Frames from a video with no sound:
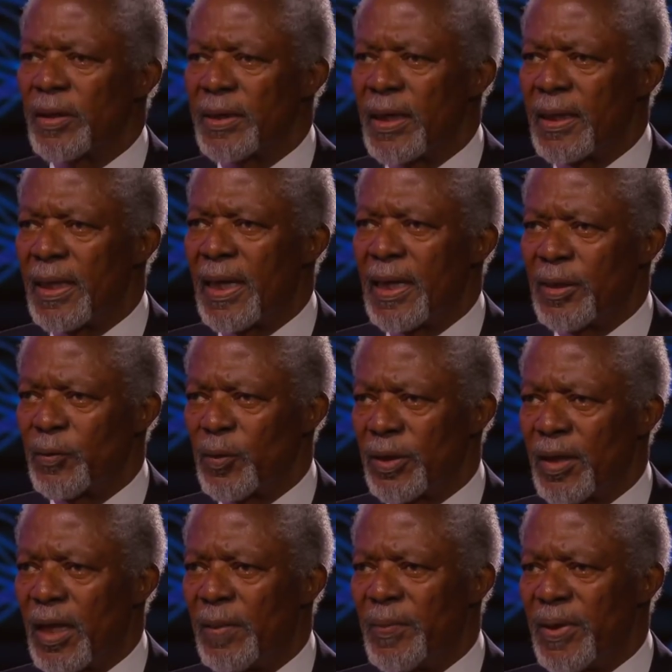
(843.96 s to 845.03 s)
on the line
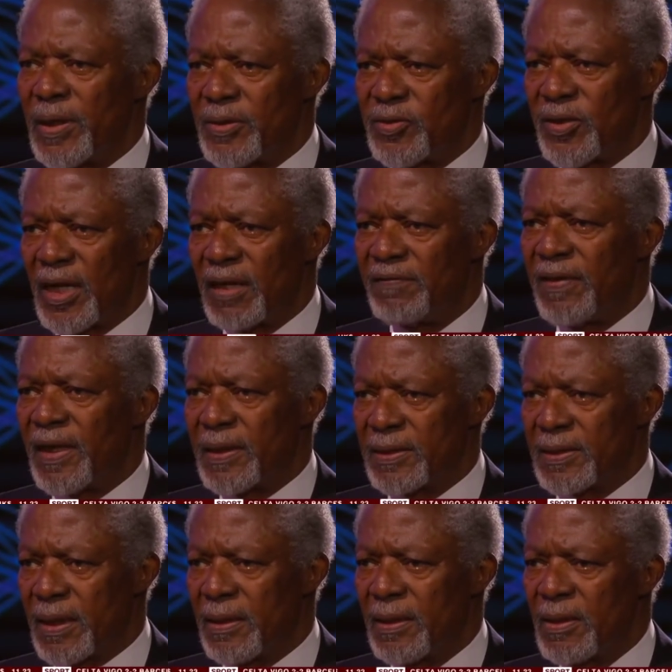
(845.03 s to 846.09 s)
with our military
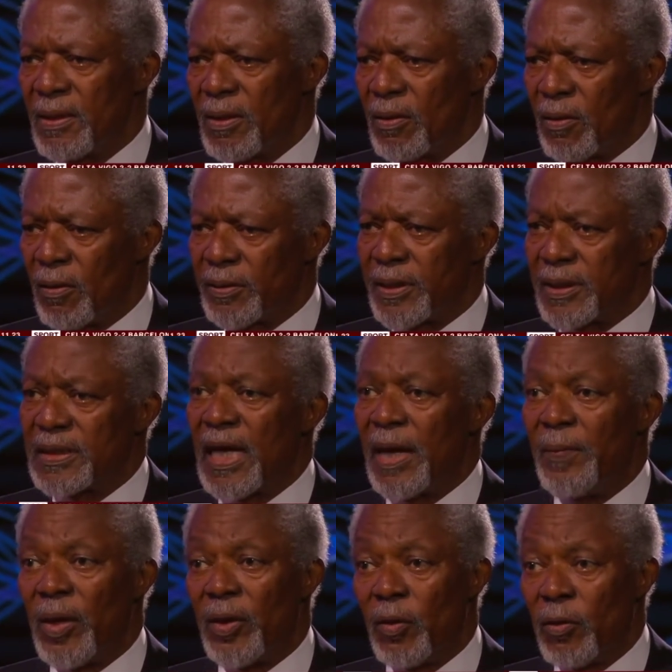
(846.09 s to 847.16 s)
advisor all the
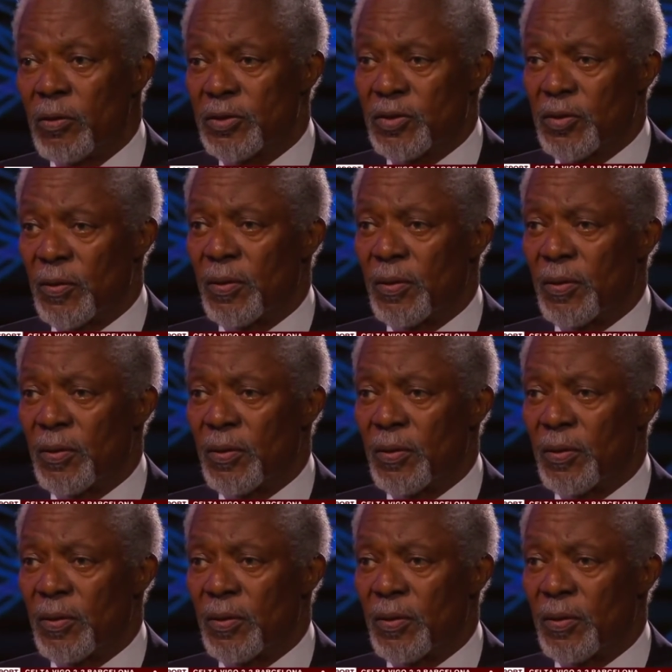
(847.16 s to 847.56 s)
time. And also...